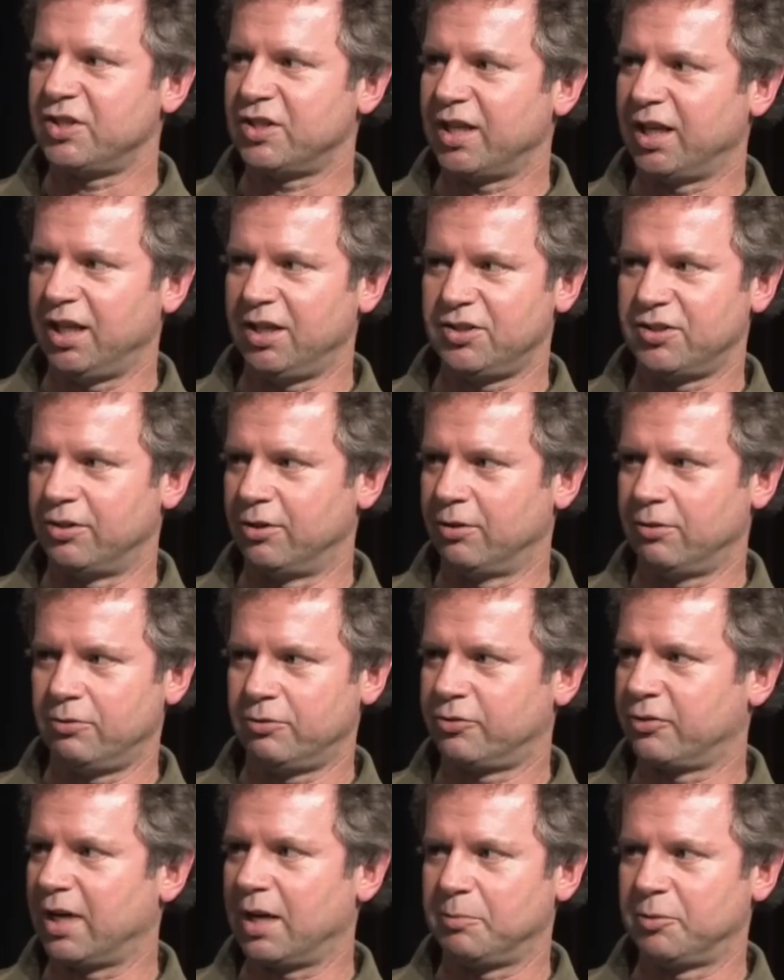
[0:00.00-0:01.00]
stage,
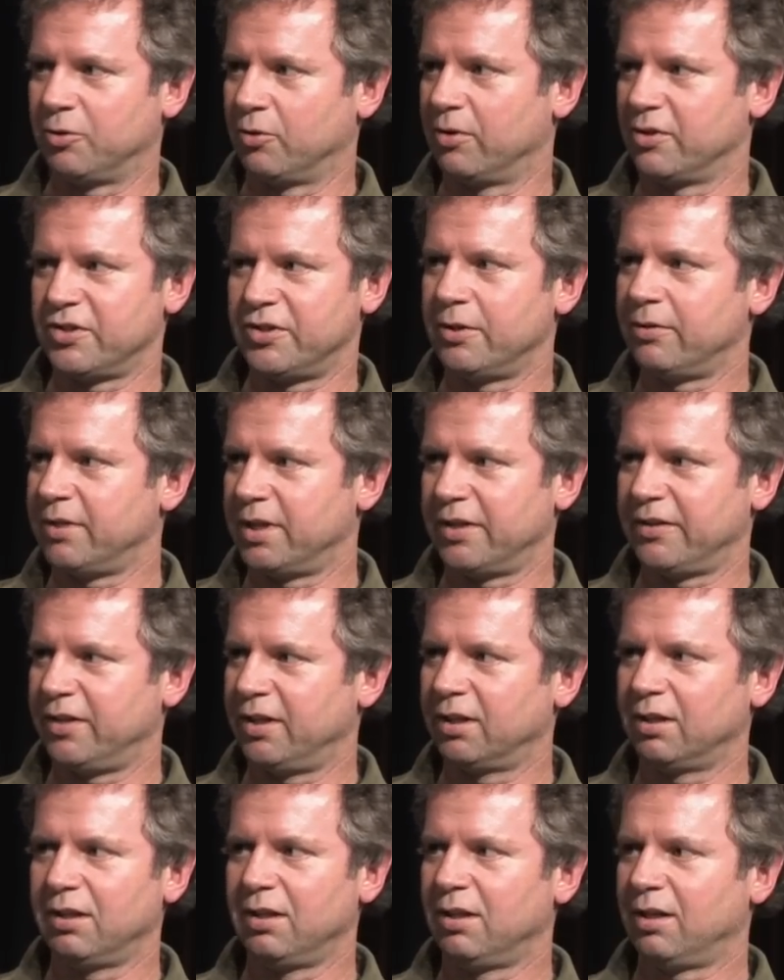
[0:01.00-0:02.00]
no trap doors, no
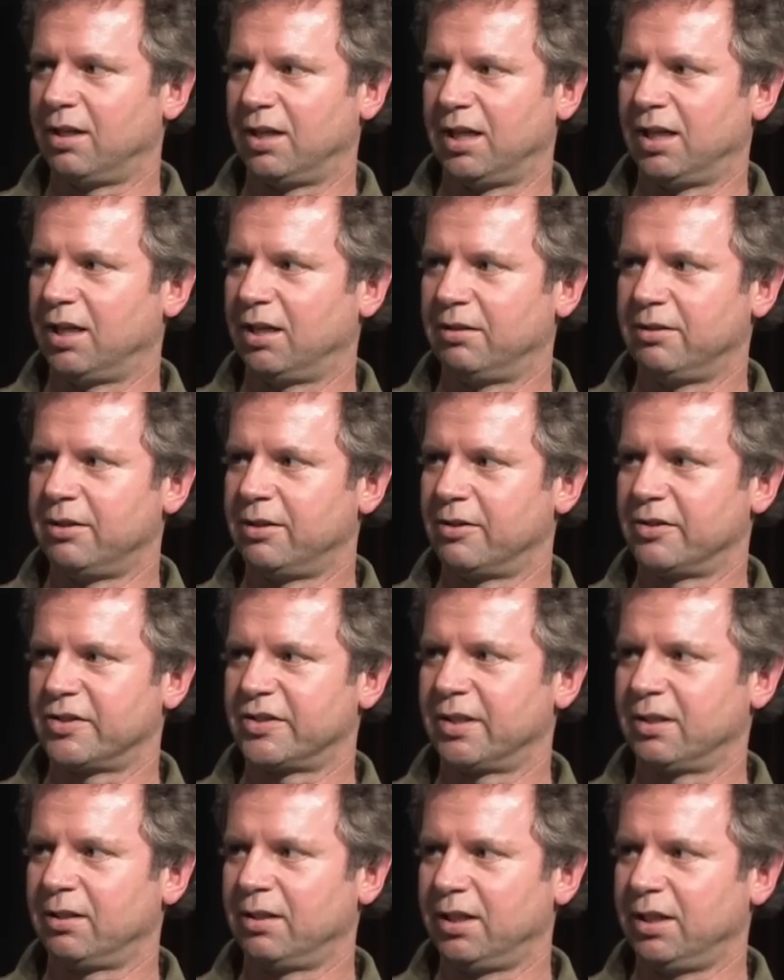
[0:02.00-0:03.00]
nothing, and
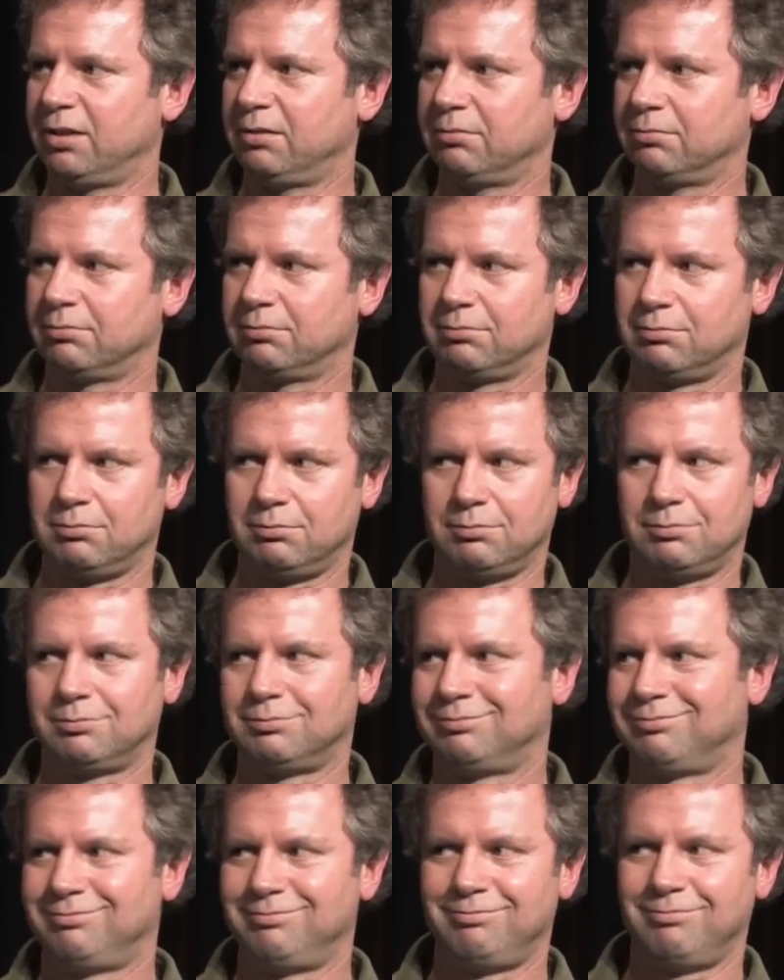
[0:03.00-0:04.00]
suddenly
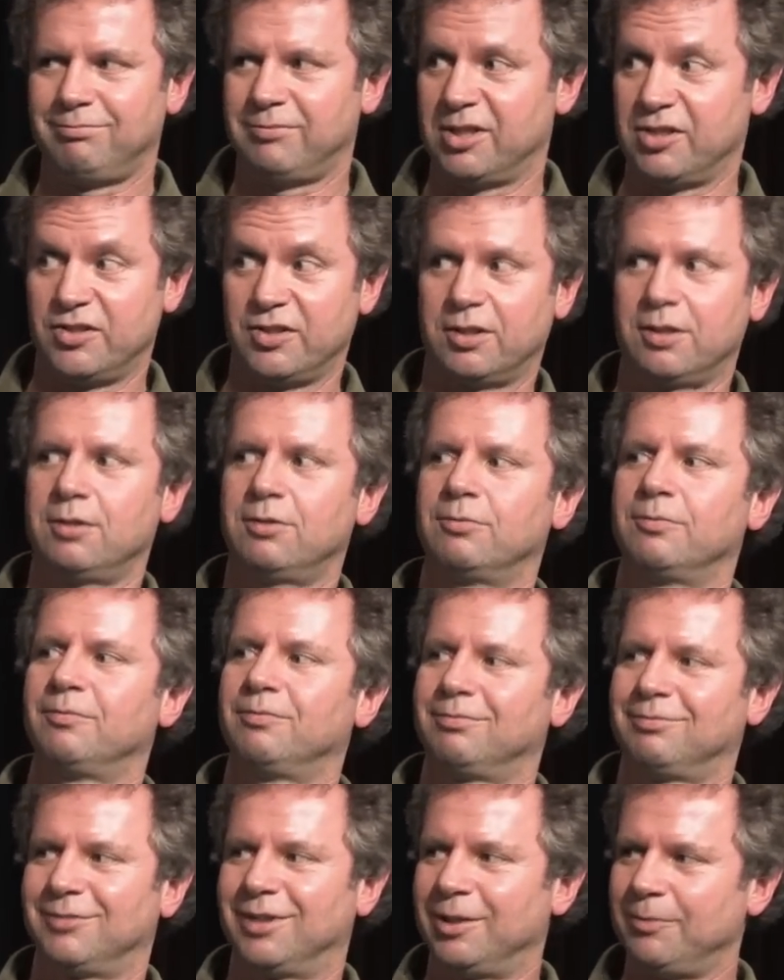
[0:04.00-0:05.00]
there's a goat,
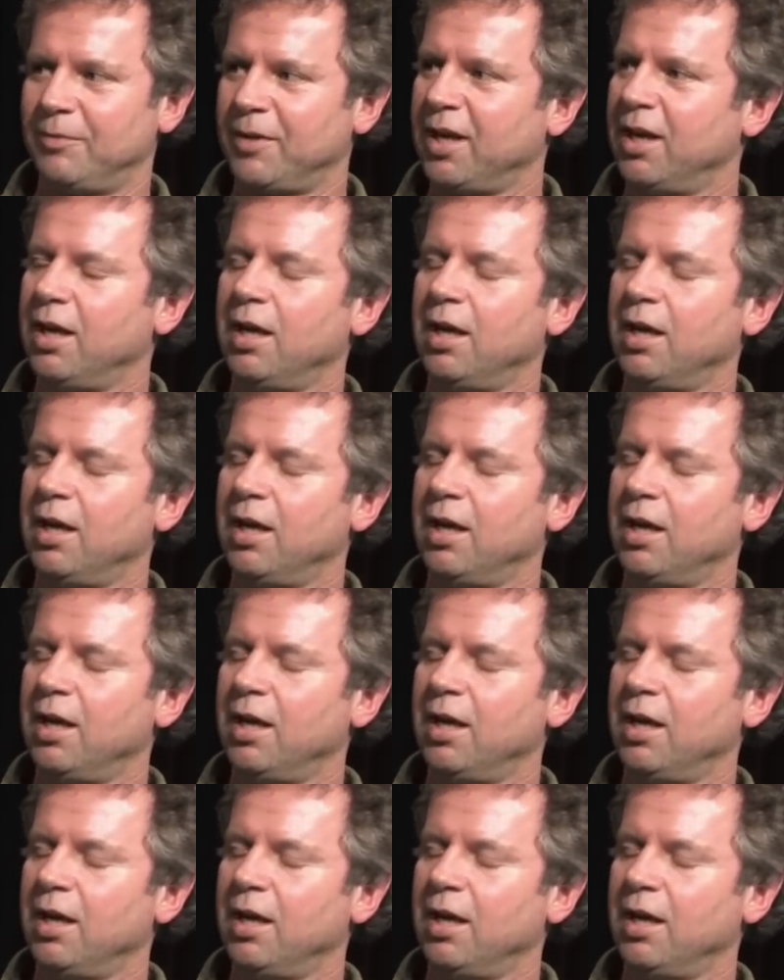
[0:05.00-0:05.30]
right?